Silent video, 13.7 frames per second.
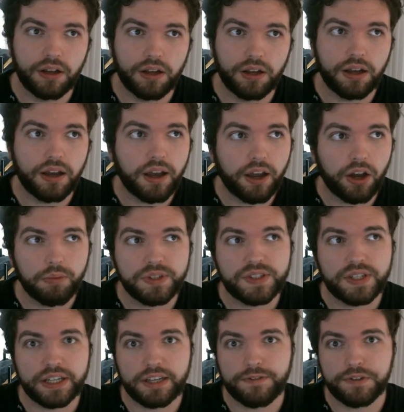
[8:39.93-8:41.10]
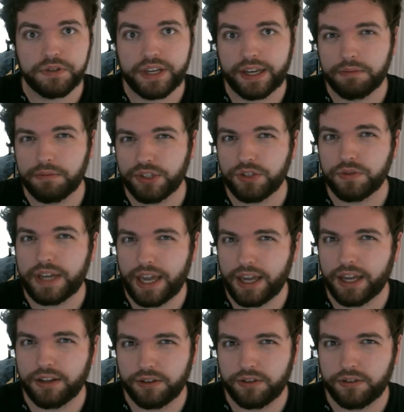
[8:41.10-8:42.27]
I almost said if you can, but you
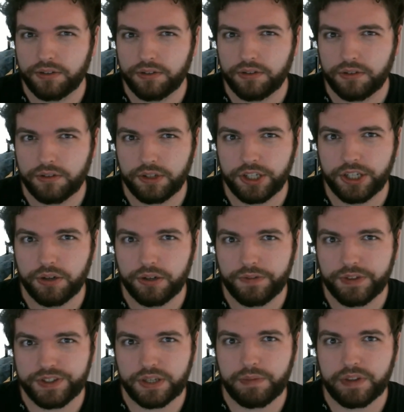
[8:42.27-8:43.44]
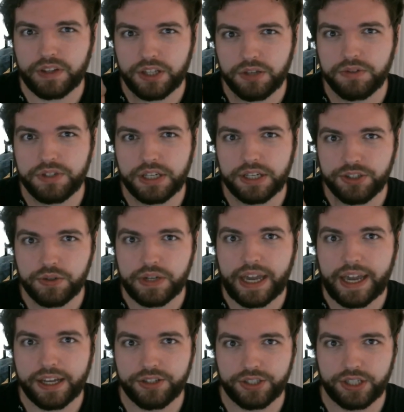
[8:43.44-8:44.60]
can. If it's something that you did, you
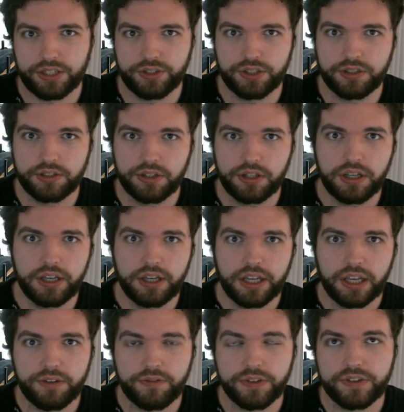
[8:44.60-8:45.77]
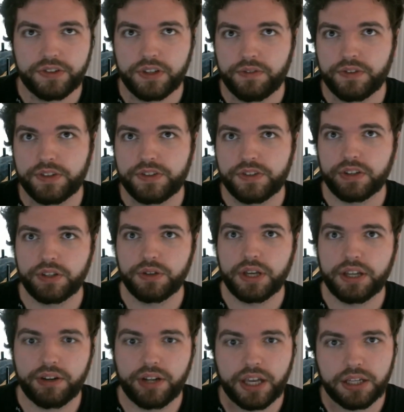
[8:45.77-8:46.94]
can change it. And if it's you get a
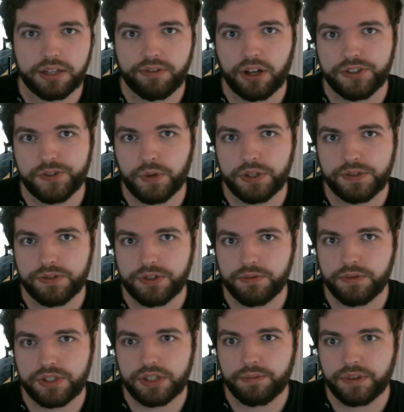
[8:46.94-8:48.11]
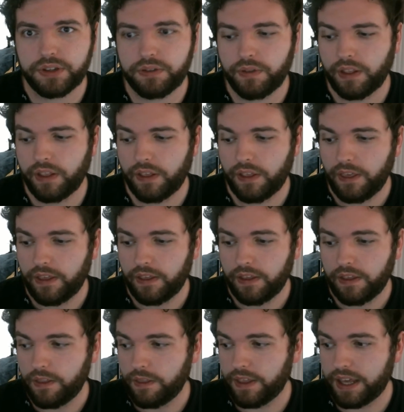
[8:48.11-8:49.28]
negative consequence of doing something,
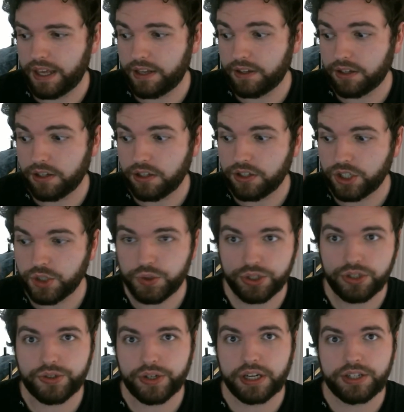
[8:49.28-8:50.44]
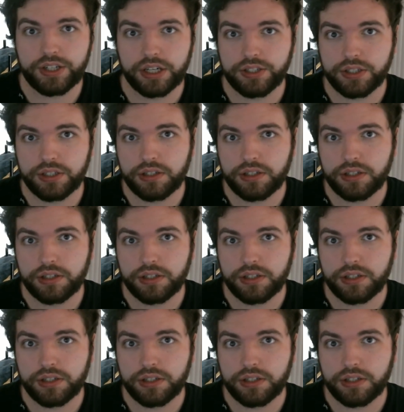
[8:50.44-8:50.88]
then you should try to change it.